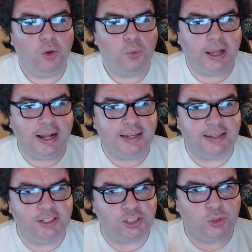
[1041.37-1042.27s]
Like I didn't
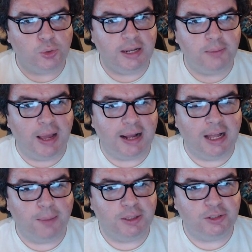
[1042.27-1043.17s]
get screened back
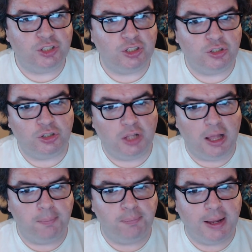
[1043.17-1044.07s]
up until
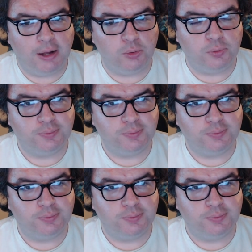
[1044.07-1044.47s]
about